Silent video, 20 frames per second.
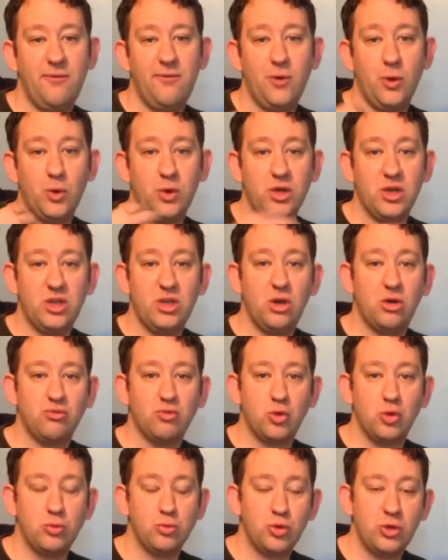following a young
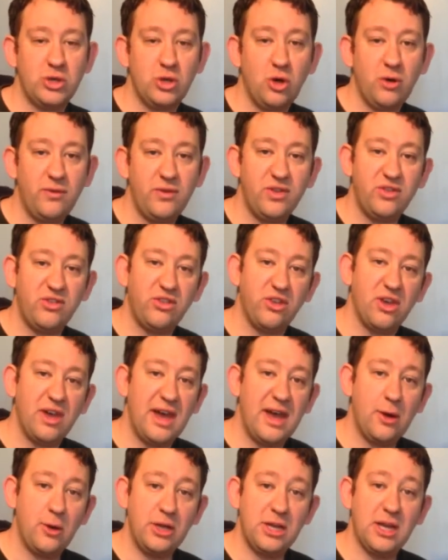Royal Marine officer
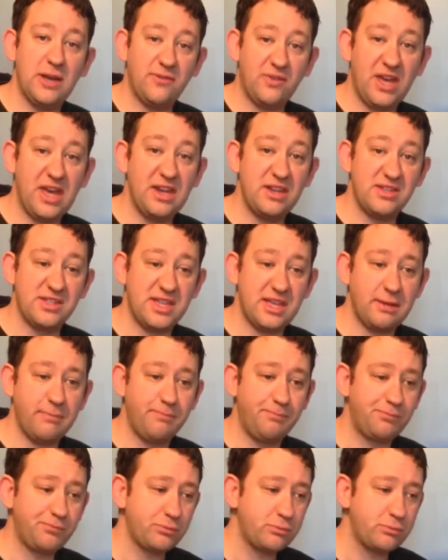out in Afghanistan.